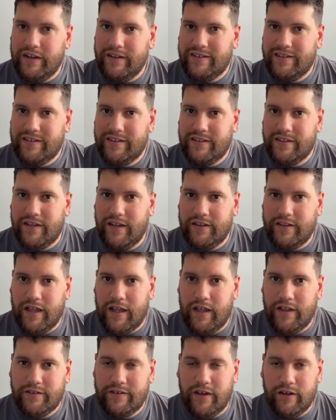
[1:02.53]

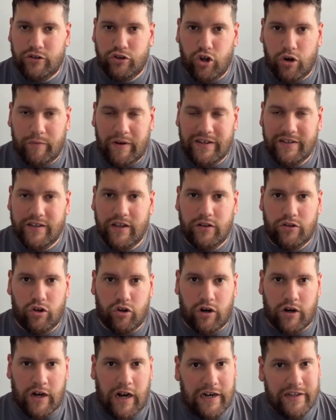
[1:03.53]
sector by
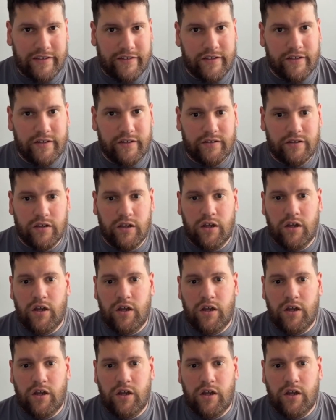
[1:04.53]
sector analysis,